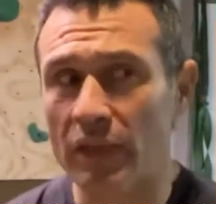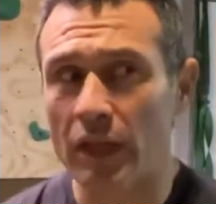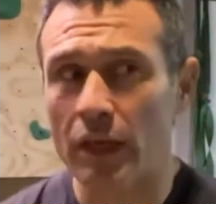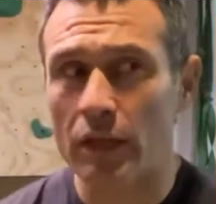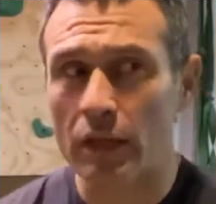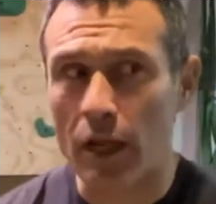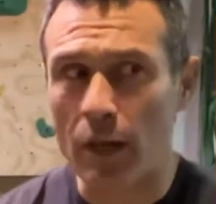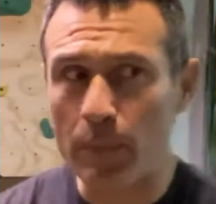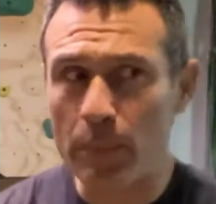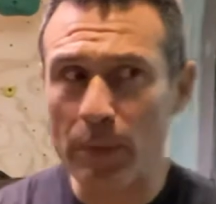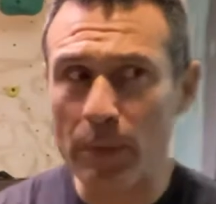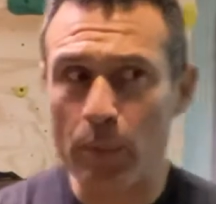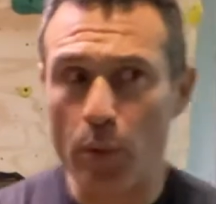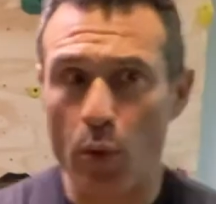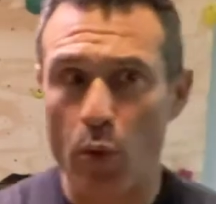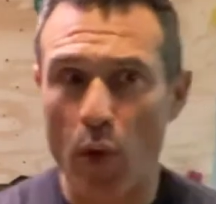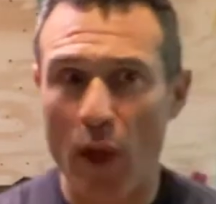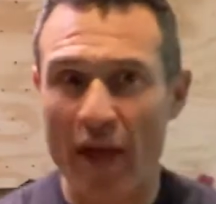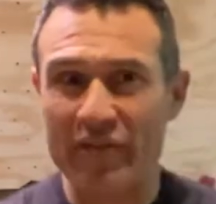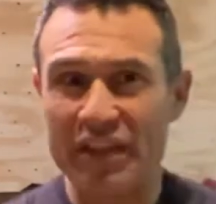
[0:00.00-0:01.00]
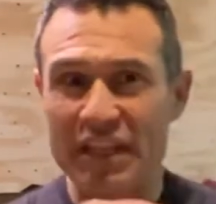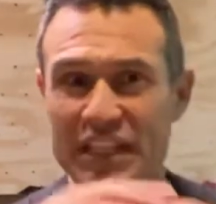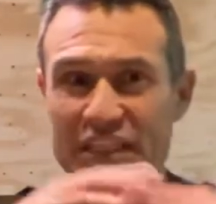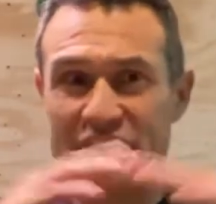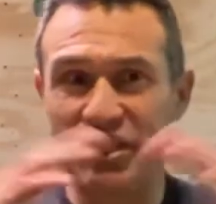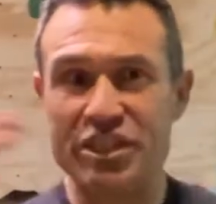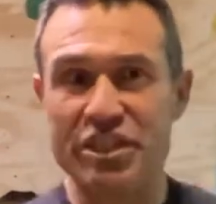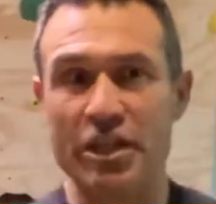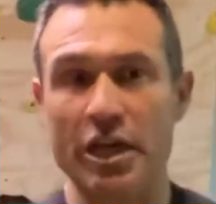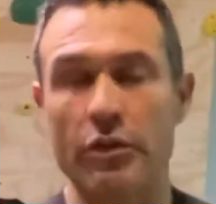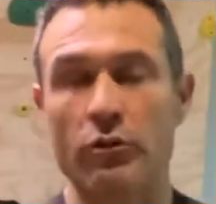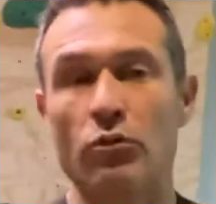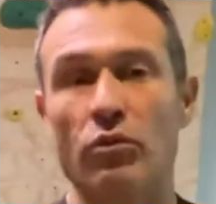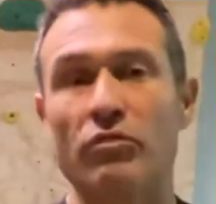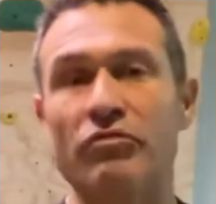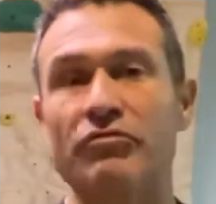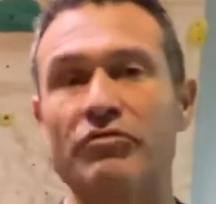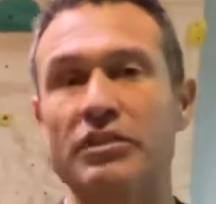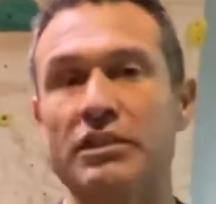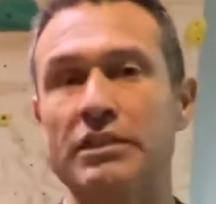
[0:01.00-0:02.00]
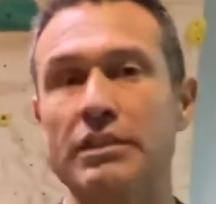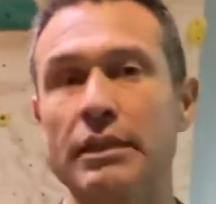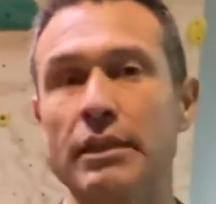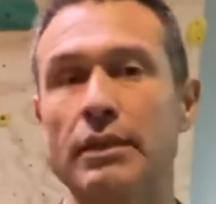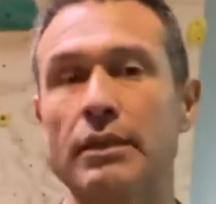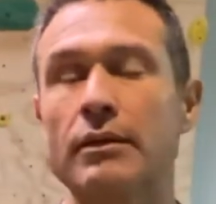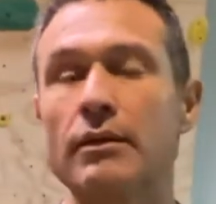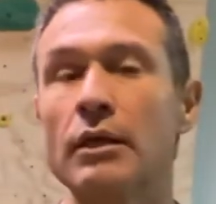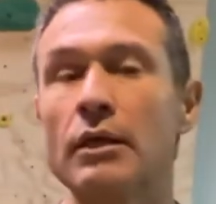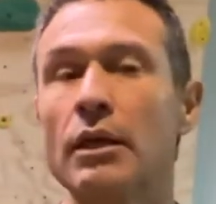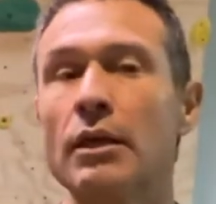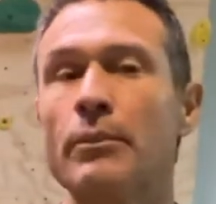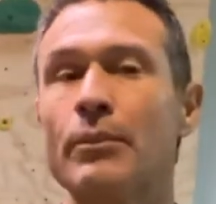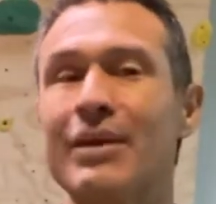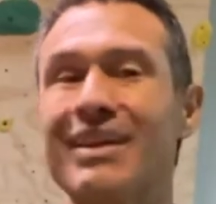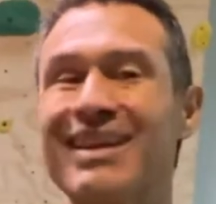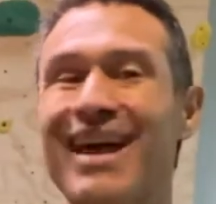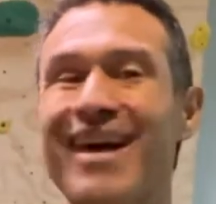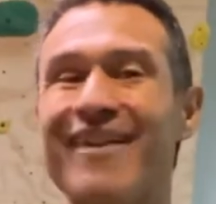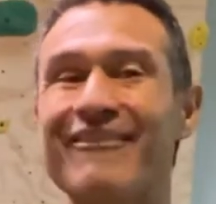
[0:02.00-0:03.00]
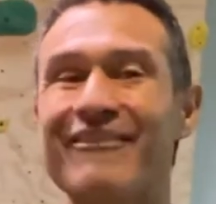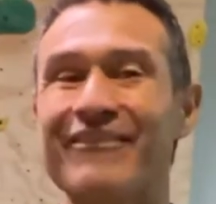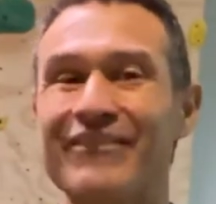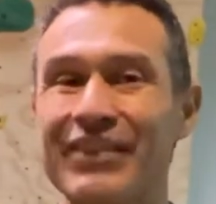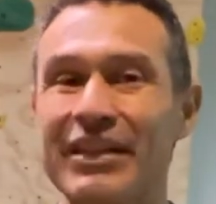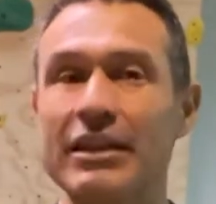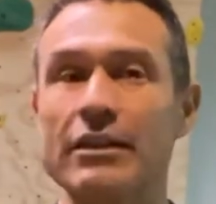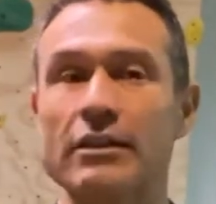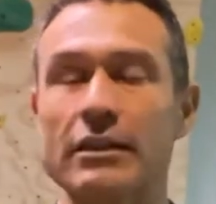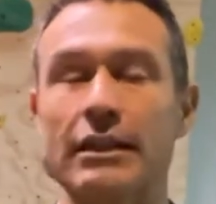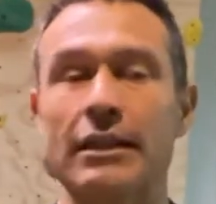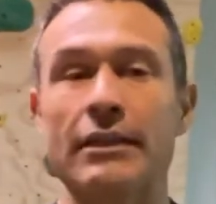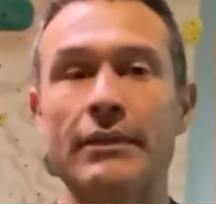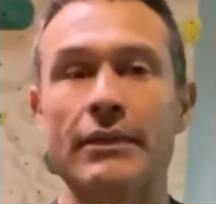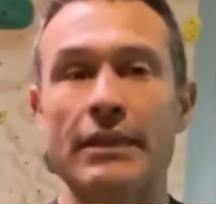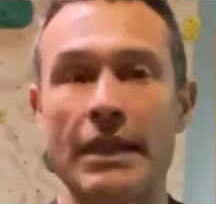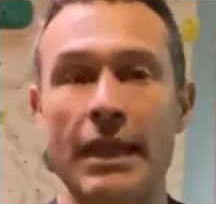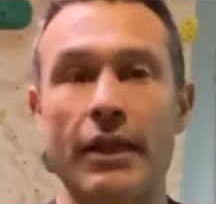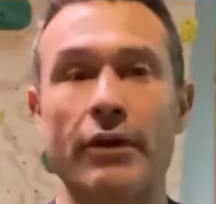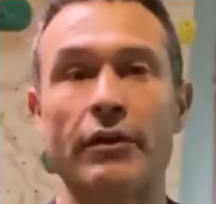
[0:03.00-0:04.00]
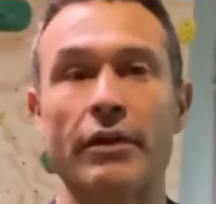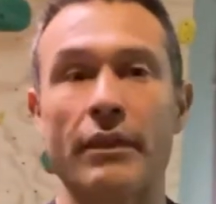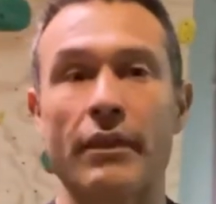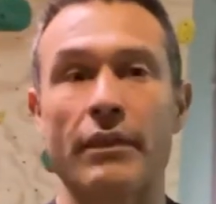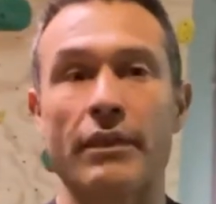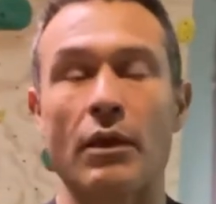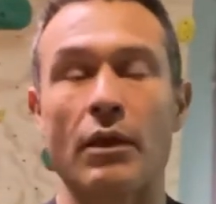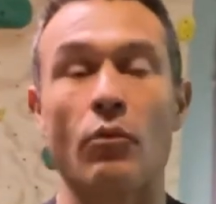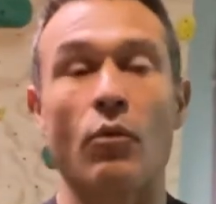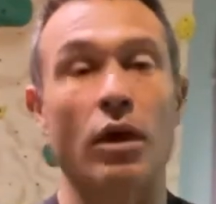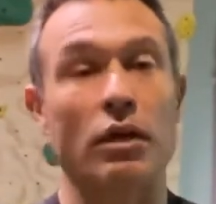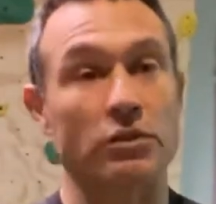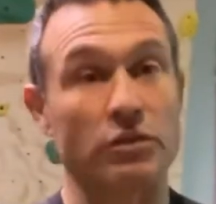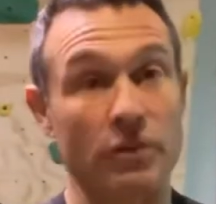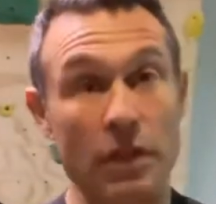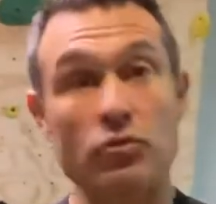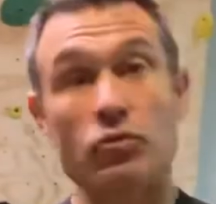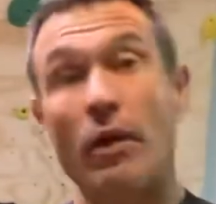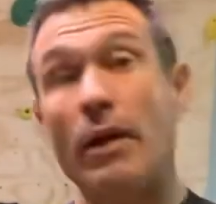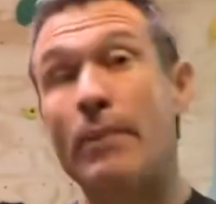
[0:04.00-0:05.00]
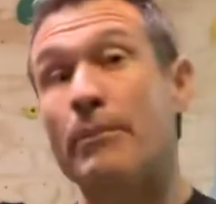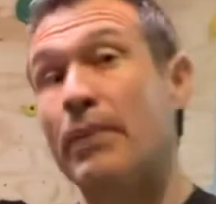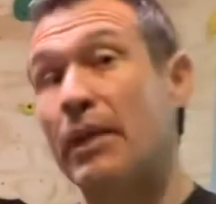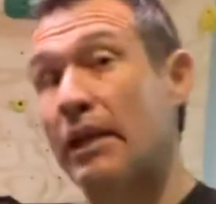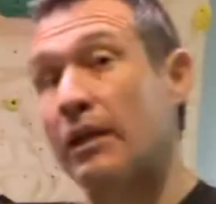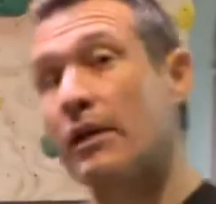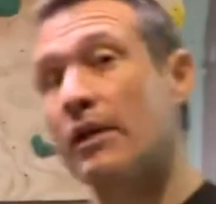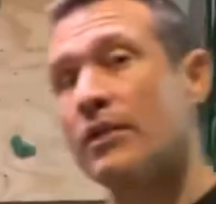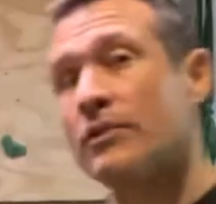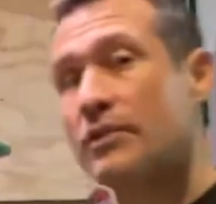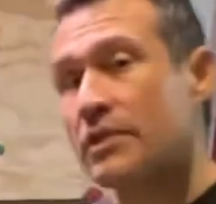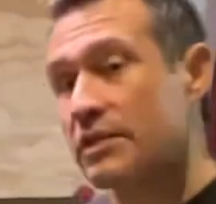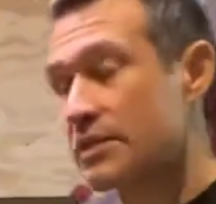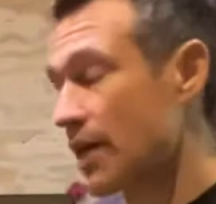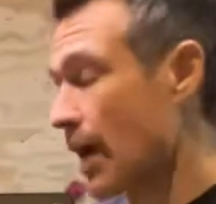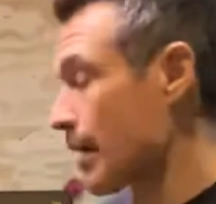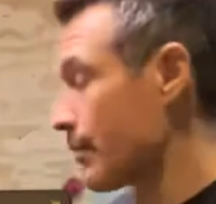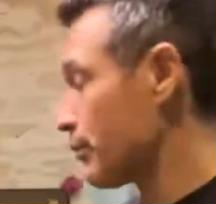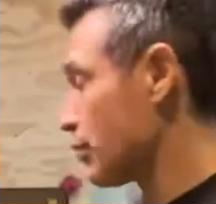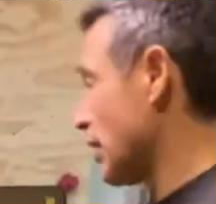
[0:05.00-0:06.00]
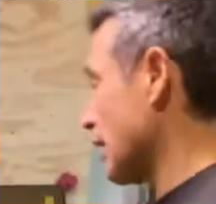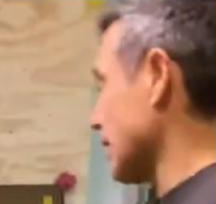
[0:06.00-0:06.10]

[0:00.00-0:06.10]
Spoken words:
A lot of people will have a general fatigue, but not feel it in the area that they want. So that's why I picked the side plank.